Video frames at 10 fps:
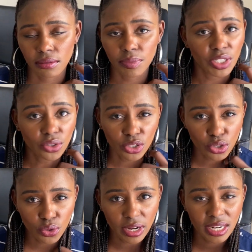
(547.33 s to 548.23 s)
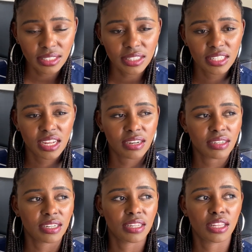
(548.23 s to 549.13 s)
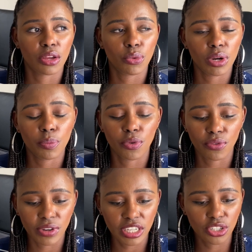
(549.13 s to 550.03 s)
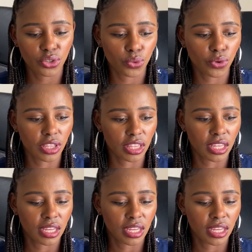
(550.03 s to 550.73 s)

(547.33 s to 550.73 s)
medical insurance, and they will provide you with